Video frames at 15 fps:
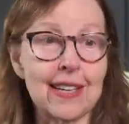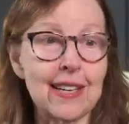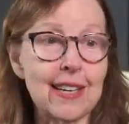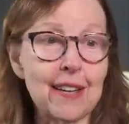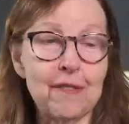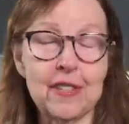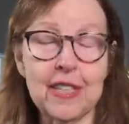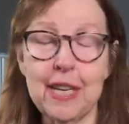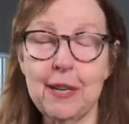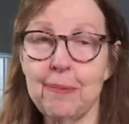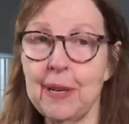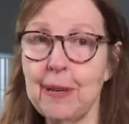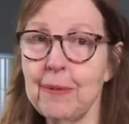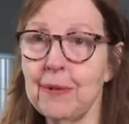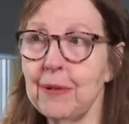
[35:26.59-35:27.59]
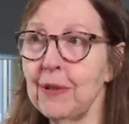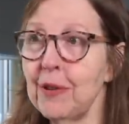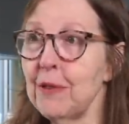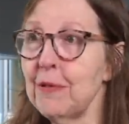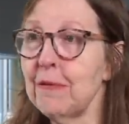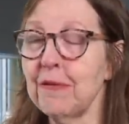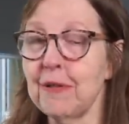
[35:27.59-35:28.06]
i've seen people who
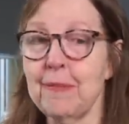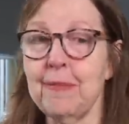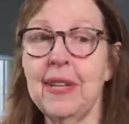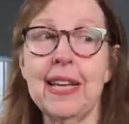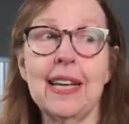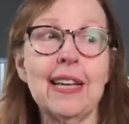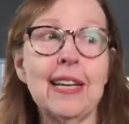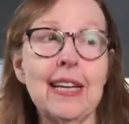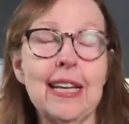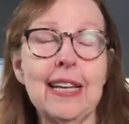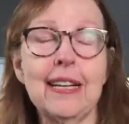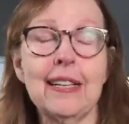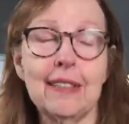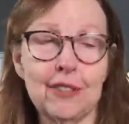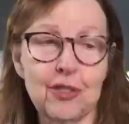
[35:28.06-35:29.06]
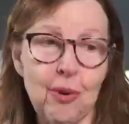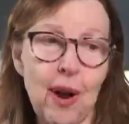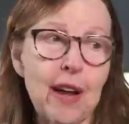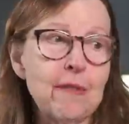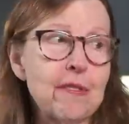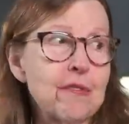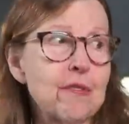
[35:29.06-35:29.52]
go from like eating
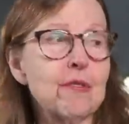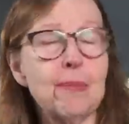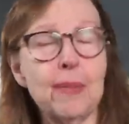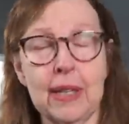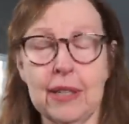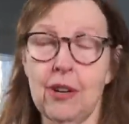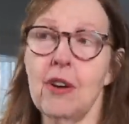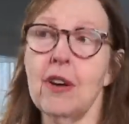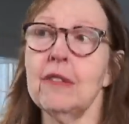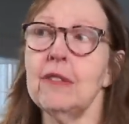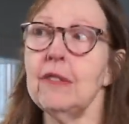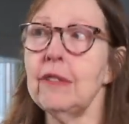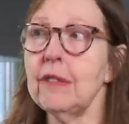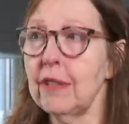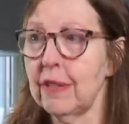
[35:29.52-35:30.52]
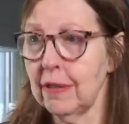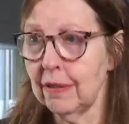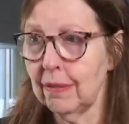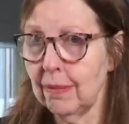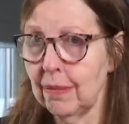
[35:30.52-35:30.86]
drive through mcdonald's